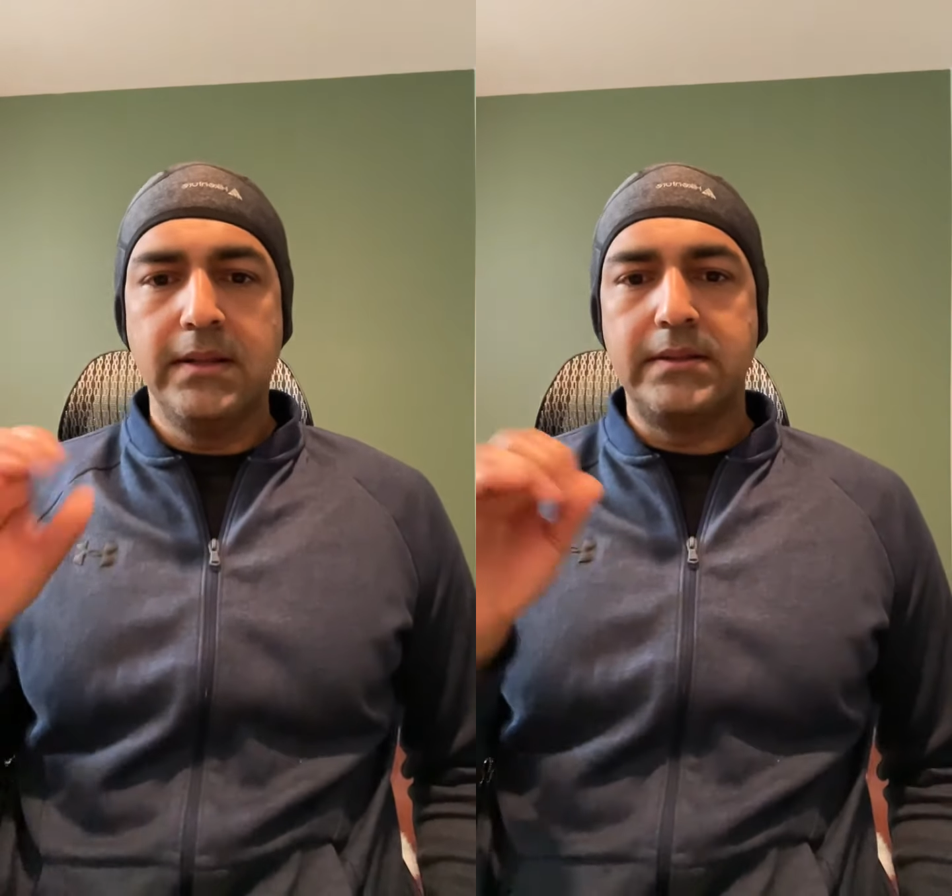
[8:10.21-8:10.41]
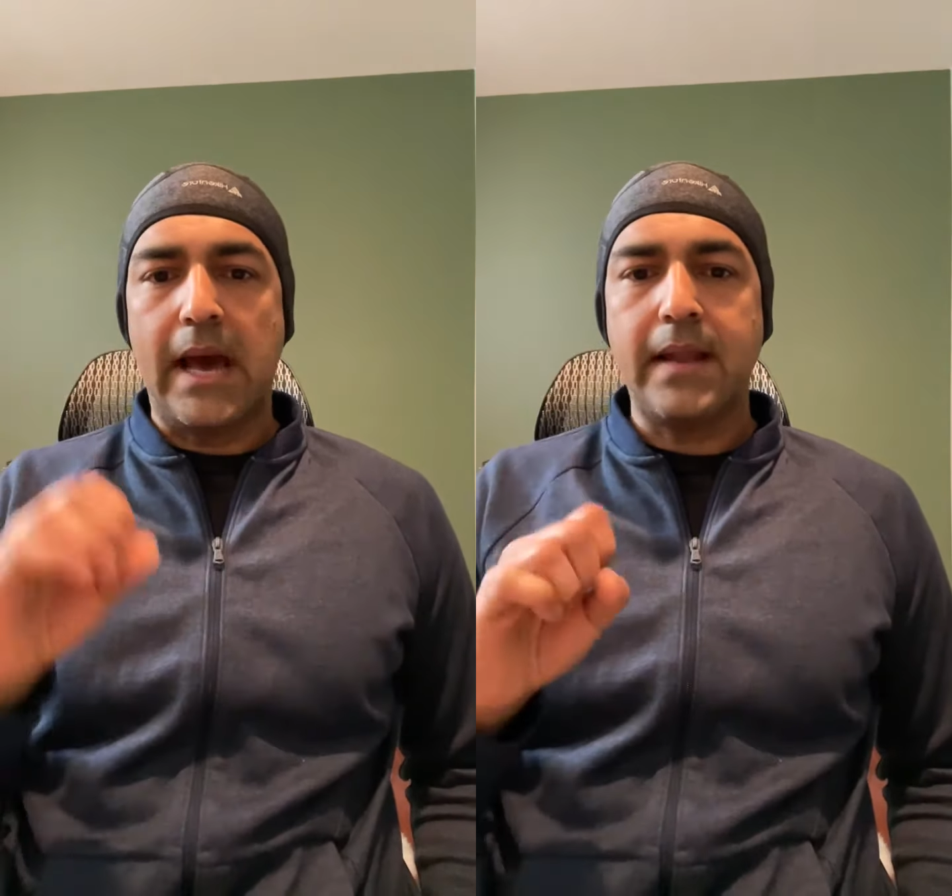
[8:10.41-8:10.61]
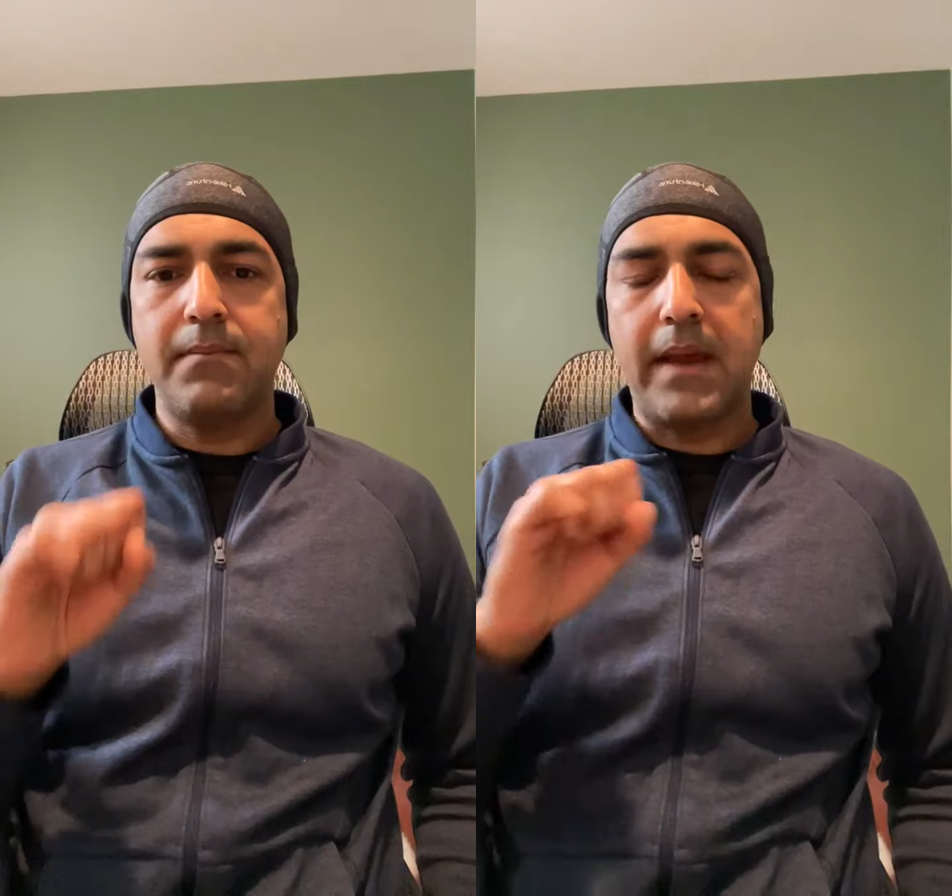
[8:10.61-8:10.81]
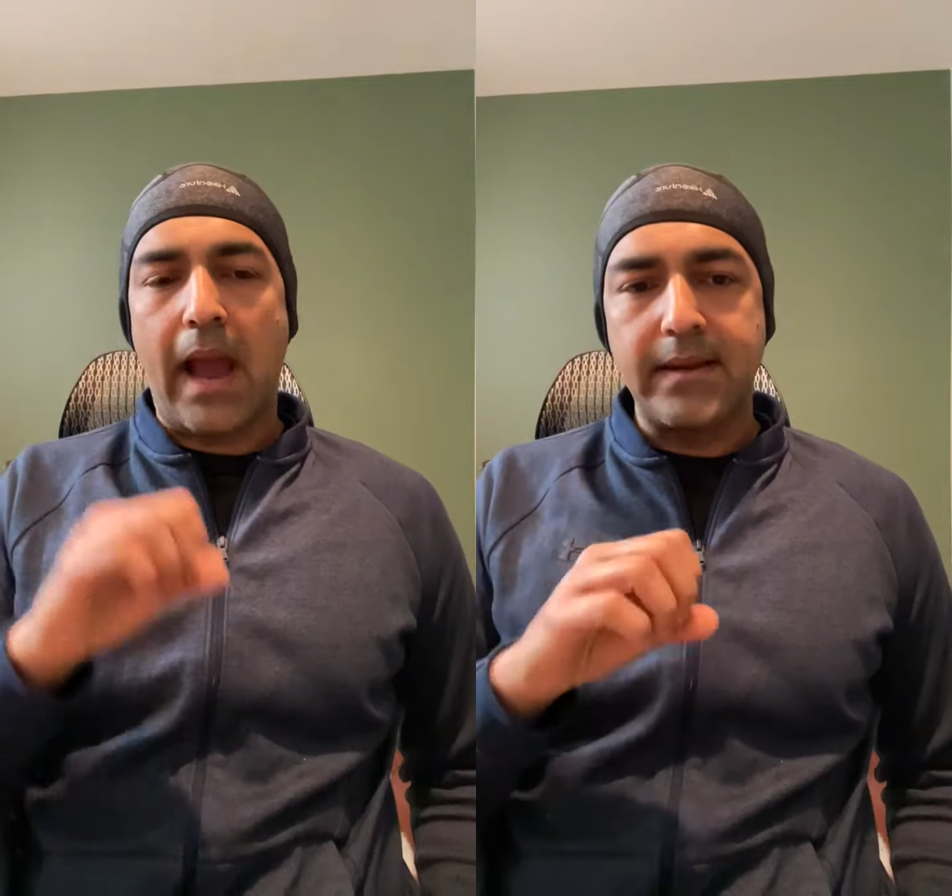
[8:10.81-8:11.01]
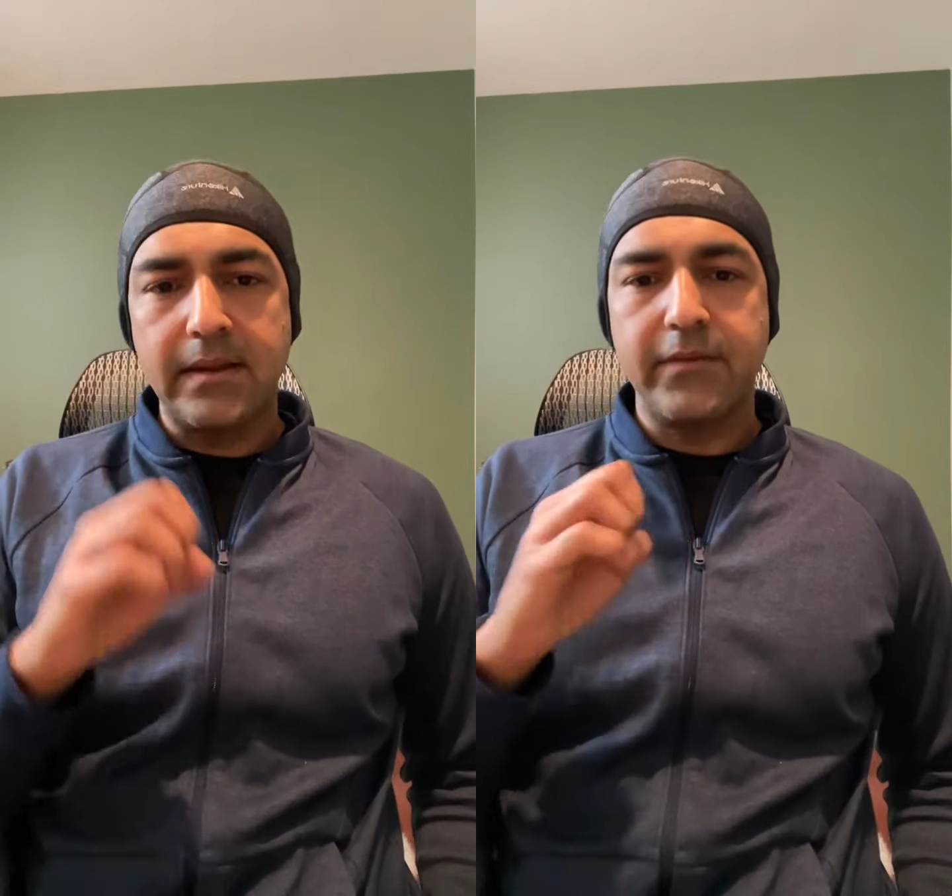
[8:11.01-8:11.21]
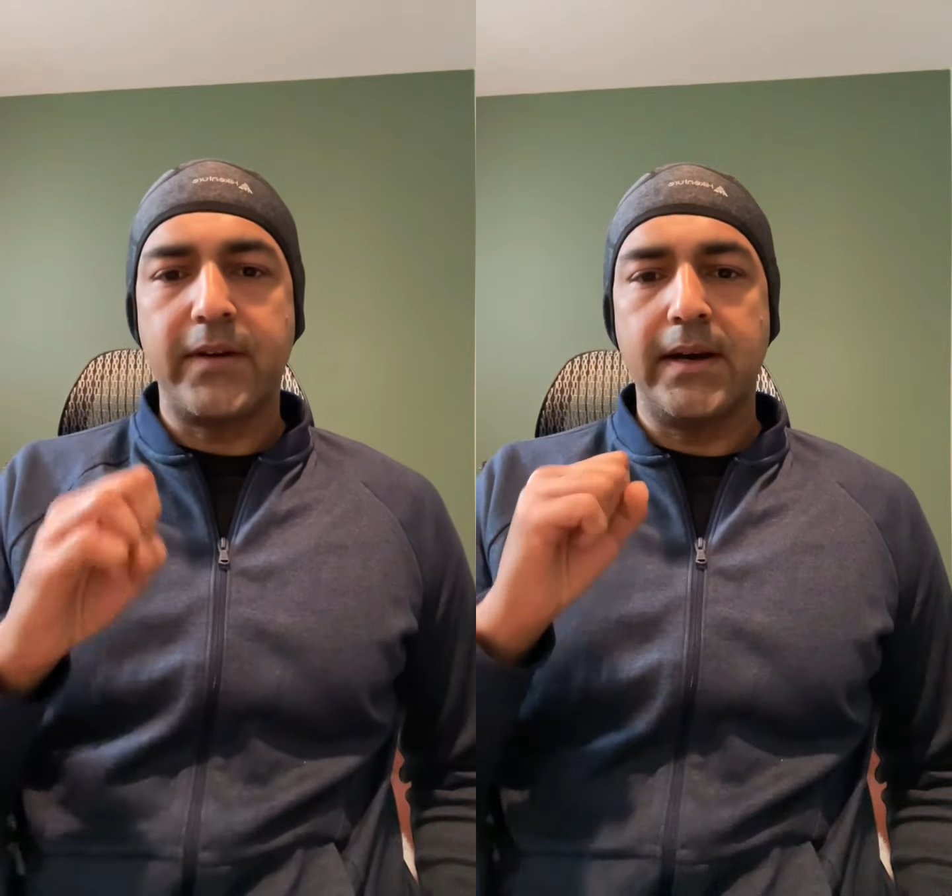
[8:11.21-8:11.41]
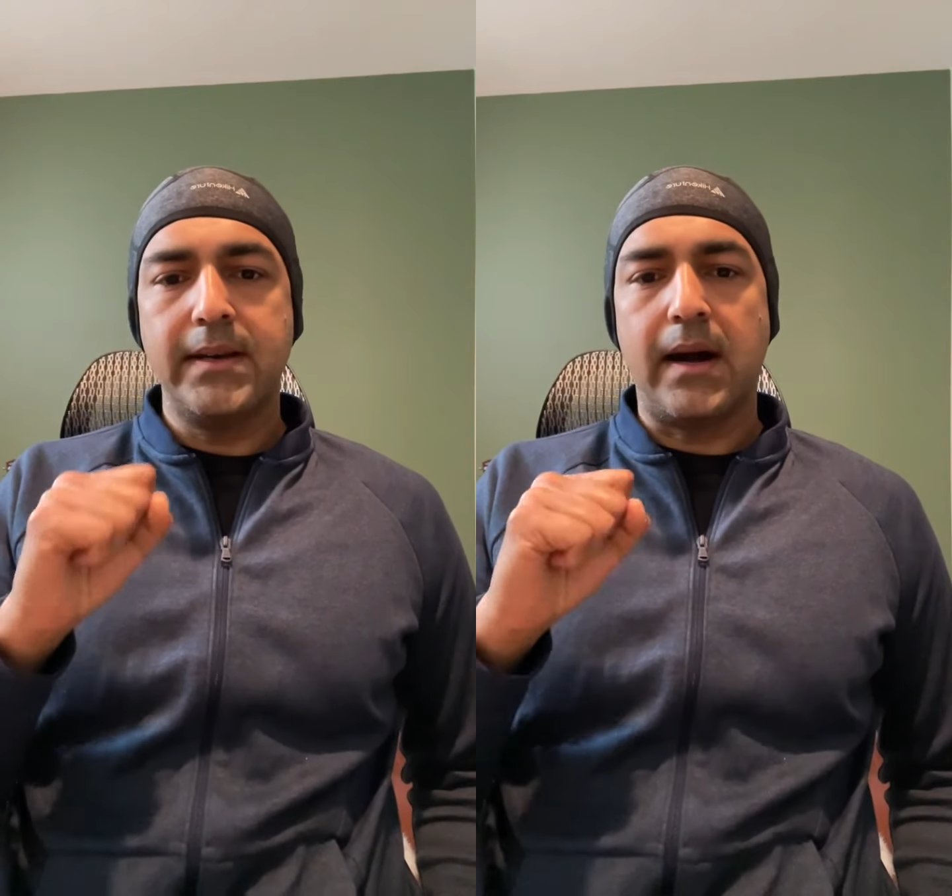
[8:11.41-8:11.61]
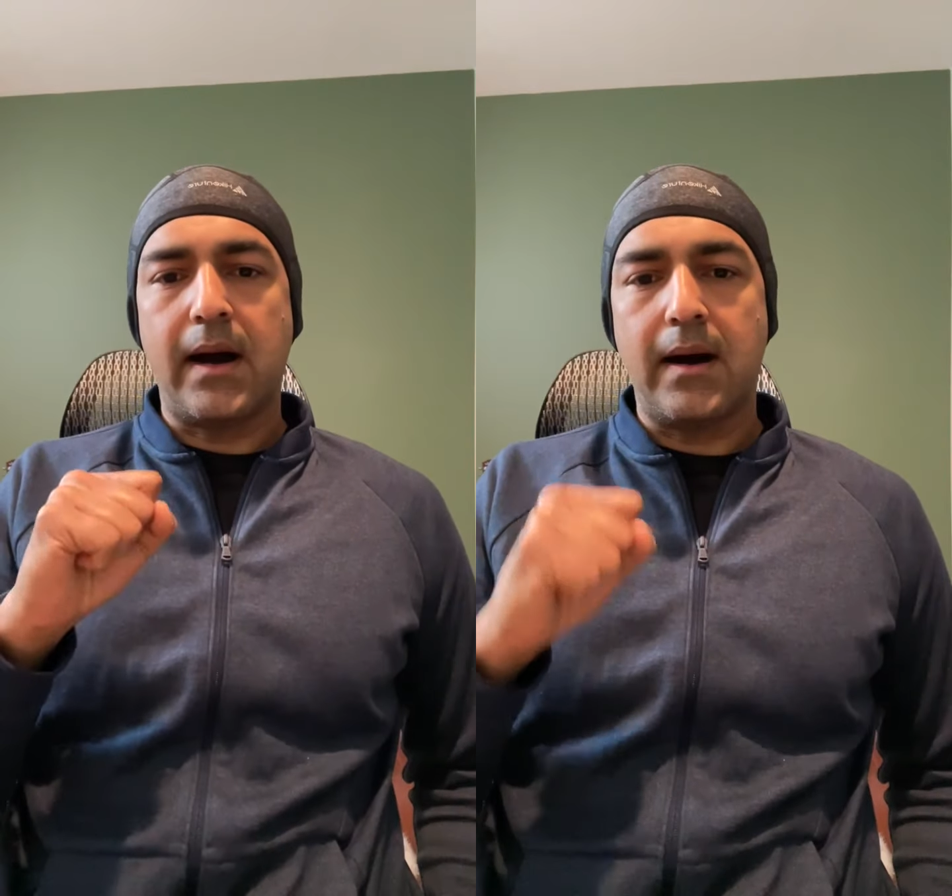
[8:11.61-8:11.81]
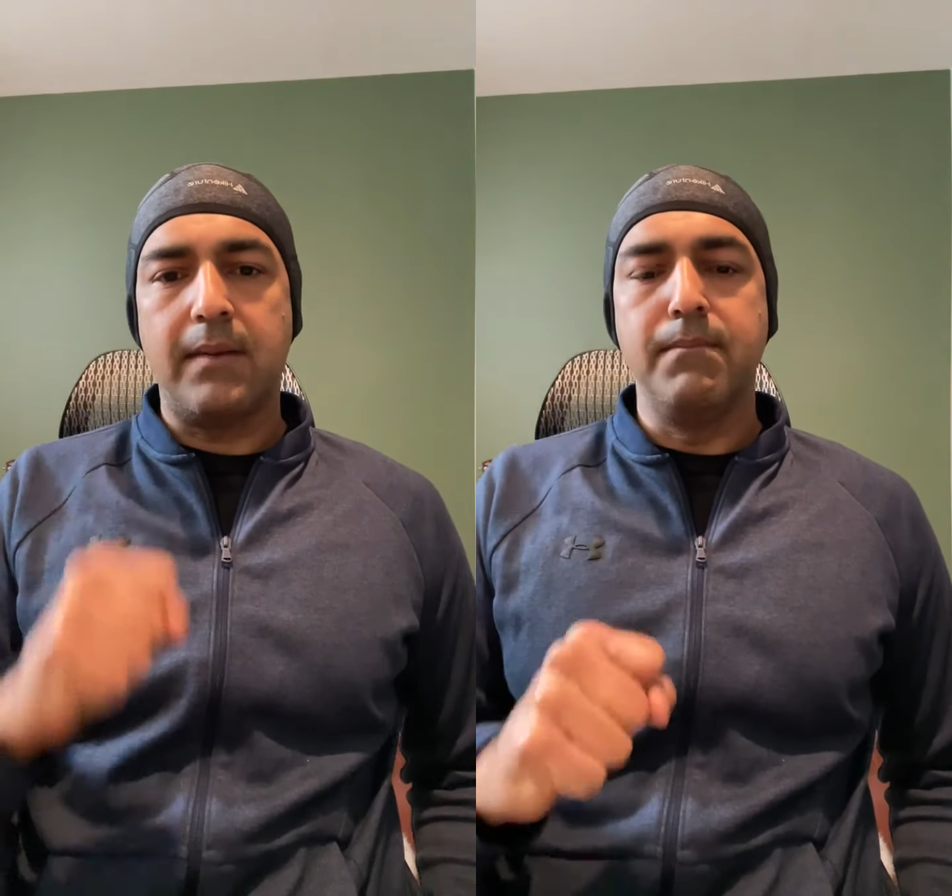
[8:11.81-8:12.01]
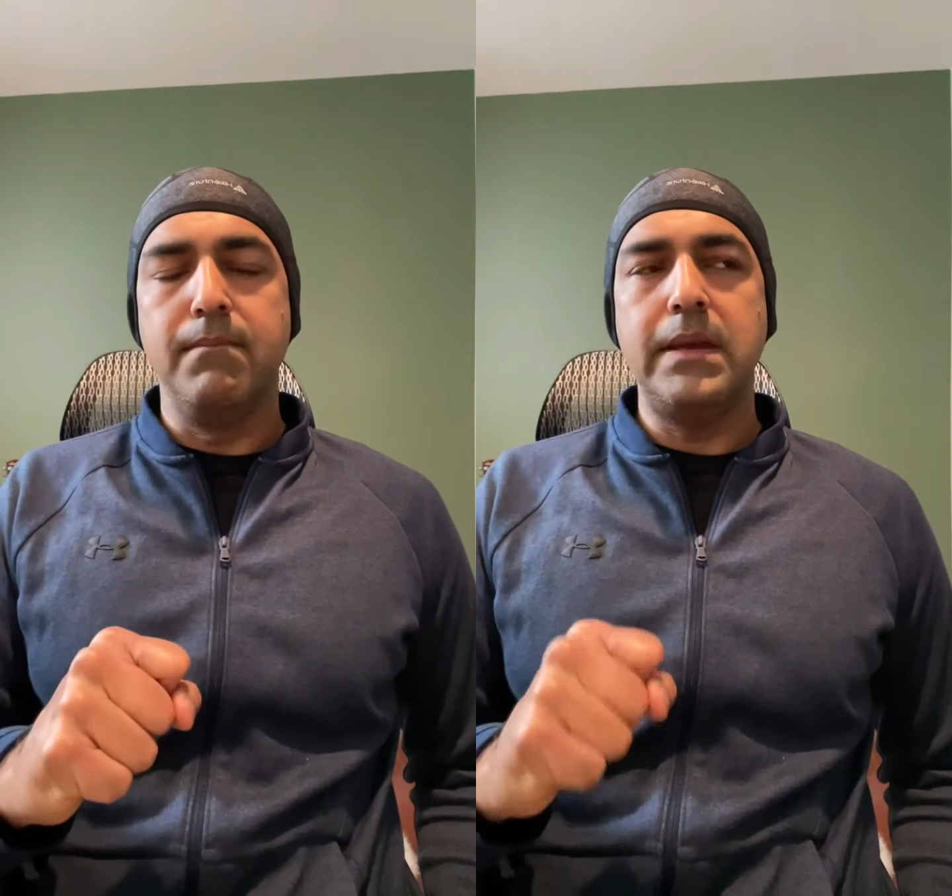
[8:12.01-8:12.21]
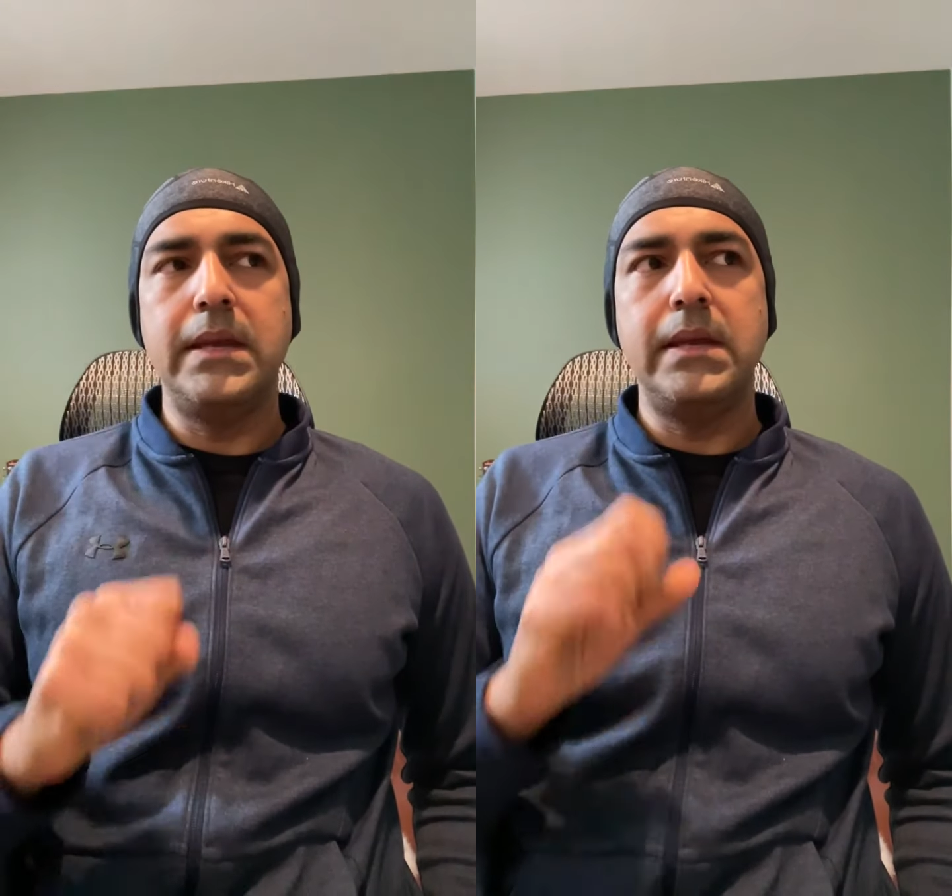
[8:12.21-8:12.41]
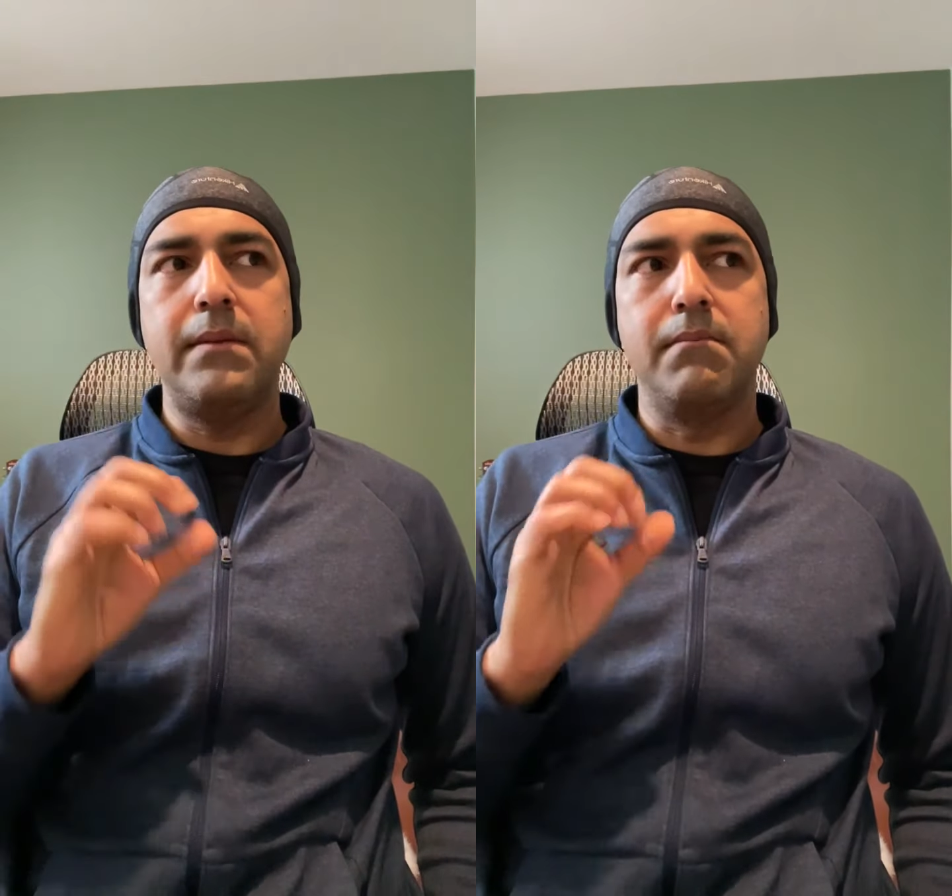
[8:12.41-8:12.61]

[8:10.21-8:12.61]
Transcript: That identified me,